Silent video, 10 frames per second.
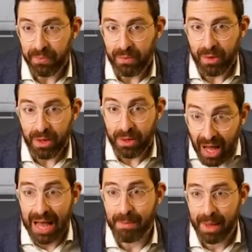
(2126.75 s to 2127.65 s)
What do you mean
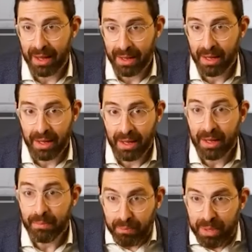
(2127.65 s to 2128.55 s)
by timing? That?
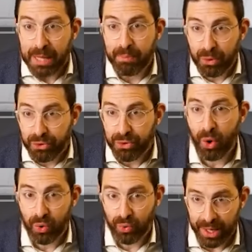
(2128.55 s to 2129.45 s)
people
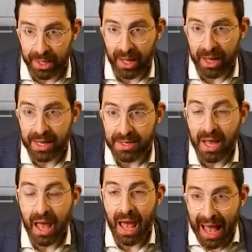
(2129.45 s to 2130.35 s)
don't realize